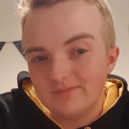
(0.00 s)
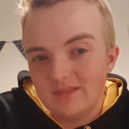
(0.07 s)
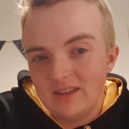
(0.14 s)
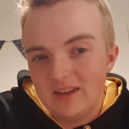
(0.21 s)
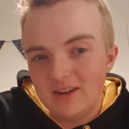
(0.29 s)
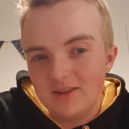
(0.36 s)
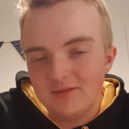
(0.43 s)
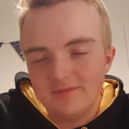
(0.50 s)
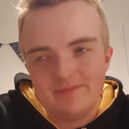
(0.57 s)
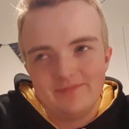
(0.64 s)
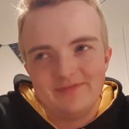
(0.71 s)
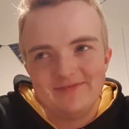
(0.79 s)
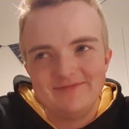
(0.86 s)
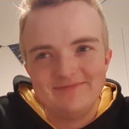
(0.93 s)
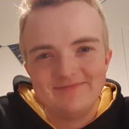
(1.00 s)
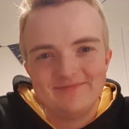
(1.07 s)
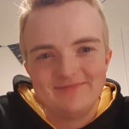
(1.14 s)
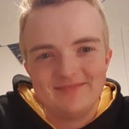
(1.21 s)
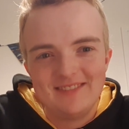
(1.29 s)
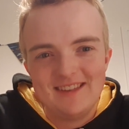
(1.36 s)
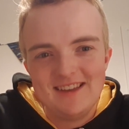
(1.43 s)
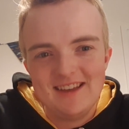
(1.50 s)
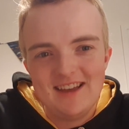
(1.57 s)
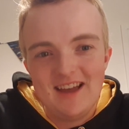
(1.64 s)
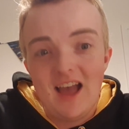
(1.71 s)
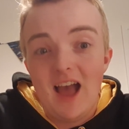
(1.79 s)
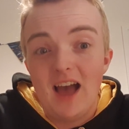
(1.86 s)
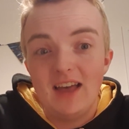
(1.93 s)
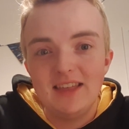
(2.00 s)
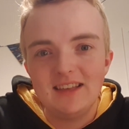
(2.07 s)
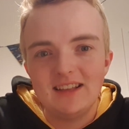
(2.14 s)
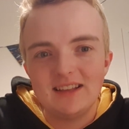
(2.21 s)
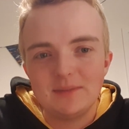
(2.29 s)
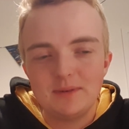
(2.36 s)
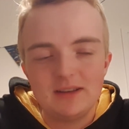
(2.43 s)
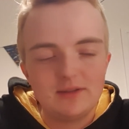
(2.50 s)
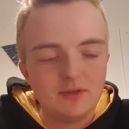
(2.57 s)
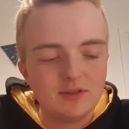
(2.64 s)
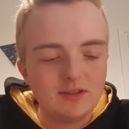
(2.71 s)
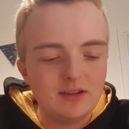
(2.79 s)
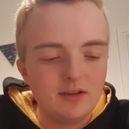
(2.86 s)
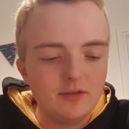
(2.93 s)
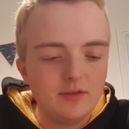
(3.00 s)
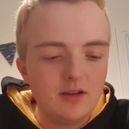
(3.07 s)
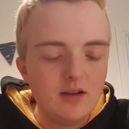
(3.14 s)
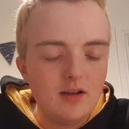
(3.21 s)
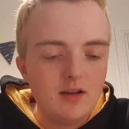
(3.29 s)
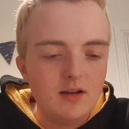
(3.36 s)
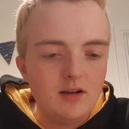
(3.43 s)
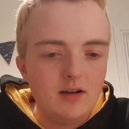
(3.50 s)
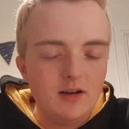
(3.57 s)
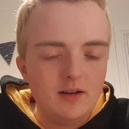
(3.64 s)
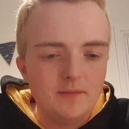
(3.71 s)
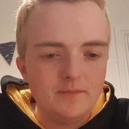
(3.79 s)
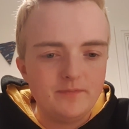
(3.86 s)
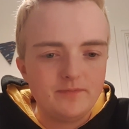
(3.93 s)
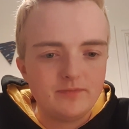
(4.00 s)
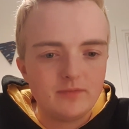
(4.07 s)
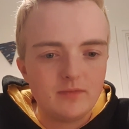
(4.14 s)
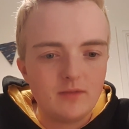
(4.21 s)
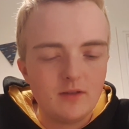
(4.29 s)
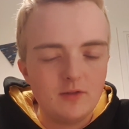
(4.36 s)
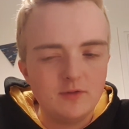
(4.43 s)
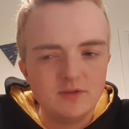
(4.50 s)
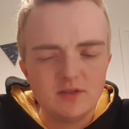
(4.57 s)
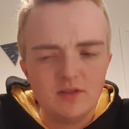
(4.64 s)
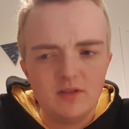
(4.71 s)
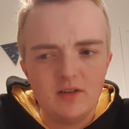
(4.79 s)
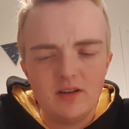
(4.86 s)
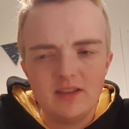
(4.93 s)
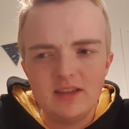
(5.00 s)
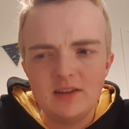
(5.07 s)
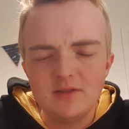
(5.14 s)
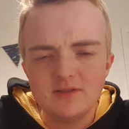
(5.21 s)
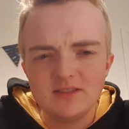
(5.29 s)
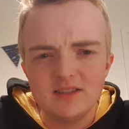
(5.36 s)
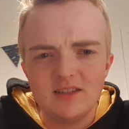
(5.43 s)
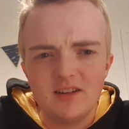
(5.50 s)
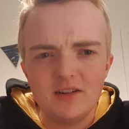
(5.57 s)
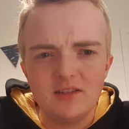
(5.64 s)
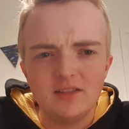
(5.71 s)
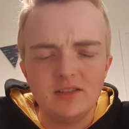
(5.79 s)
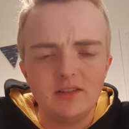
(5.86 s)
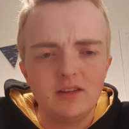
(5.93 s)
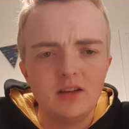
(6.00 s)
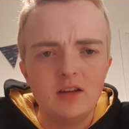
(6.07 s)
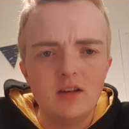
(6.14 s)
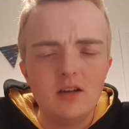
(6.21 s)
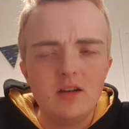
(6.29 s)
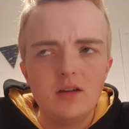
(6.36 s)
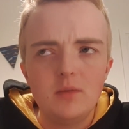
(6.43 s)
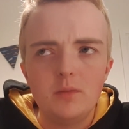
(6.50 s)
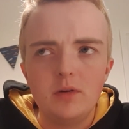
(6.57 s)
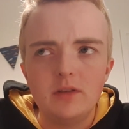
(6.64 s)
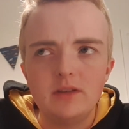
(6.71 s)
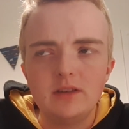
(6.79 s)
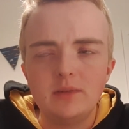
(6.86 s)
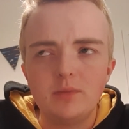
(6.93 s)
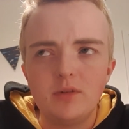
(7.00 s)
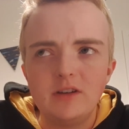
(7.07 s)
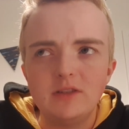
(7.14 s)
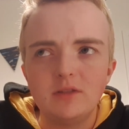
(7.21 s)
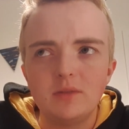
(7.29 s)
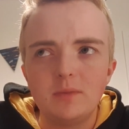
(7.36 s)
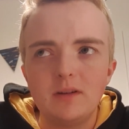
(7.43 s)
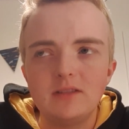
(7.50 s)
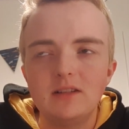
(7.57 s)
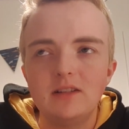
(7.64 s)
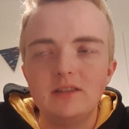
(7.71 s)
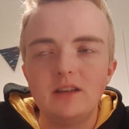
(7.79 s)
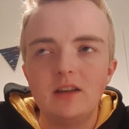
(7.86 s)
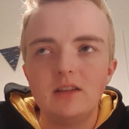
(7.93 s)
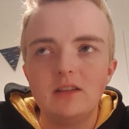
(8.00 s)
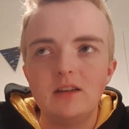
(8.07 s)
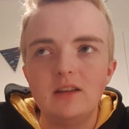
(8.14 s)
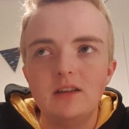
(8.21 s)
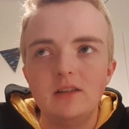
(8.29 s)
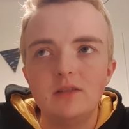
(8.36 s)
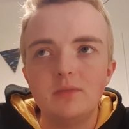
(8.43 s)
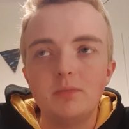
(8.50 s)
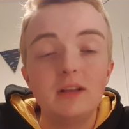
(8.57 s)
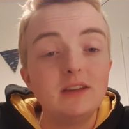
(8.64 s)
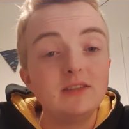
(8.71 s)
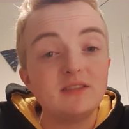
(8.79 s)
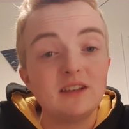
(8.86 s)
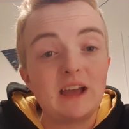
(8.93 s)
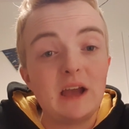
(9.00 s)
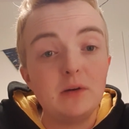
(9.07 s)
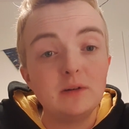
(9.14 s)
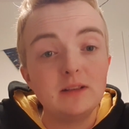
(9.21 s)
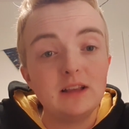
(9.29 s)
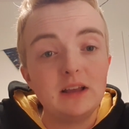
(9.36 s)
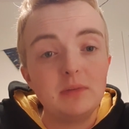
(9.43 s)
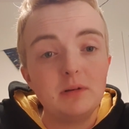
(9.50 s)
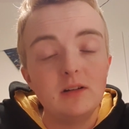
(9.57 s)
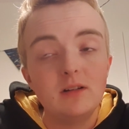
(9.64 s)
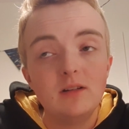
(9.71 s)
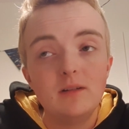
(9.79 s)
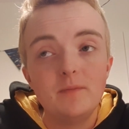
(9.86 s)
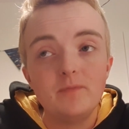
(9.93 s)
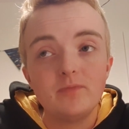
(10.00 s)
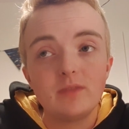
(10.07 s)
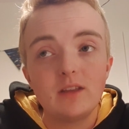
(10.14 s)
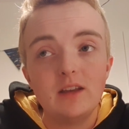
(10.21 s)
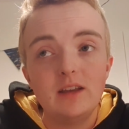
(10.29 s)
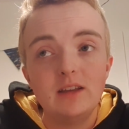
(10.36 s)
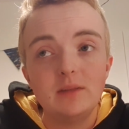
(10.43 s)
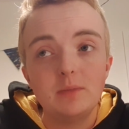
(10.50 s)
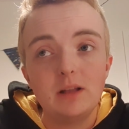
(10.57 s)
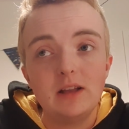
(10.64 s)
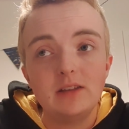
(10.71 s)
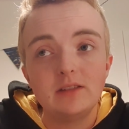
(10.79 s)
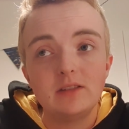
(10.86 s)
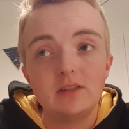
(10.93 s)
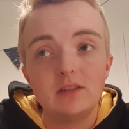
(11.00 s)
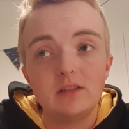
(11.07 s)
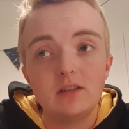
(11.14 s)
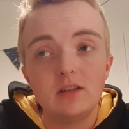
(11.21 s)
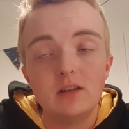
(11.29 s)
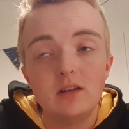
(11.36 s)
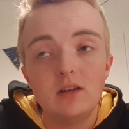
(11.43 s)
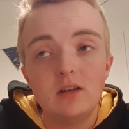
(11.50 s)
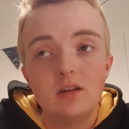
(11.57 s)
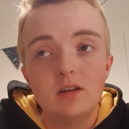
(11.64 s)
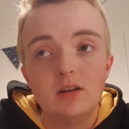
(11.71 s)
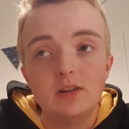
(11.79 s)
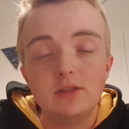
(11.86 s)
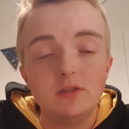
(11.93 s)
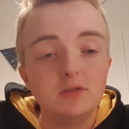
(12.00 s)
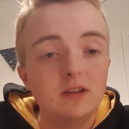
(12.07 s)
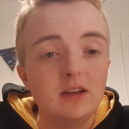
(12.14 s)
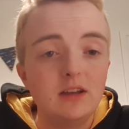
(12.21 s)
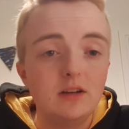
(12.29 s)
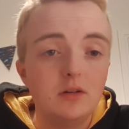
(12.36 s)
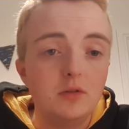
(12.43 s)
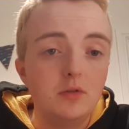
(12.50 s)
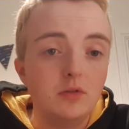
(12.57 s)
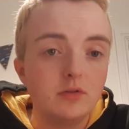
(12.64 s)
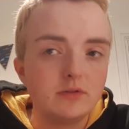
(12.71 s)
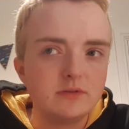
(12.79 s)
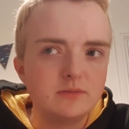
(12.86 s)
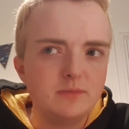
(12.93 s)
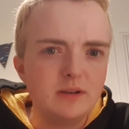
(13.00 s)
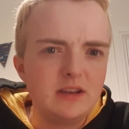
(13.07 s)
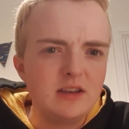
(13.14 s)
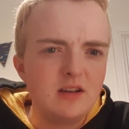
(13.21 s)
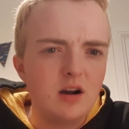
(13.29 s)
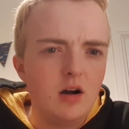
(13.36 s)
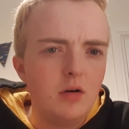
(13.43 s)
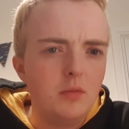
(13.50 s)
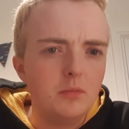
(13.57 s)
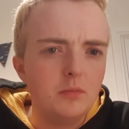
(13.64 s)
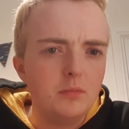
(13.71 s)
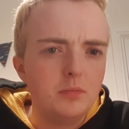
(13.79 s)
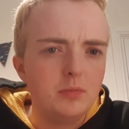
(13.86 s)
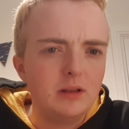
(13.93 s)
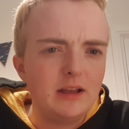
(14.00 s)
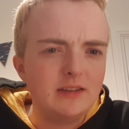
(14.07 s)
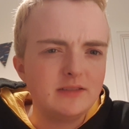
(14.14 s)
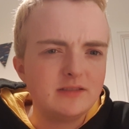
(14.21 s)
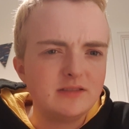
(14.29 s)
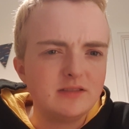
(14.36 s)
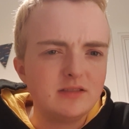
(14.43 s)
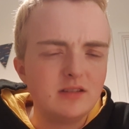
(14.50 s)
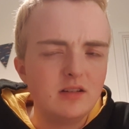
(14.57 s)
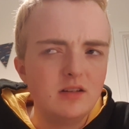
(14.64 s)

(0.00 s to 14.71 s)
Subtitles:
You know, I think that speaks for itself. Also, I think it was in Ireland, but this priest was basically saying that he's blessed a cow in labour, he's blessed a donkey, a horse, but he can't bless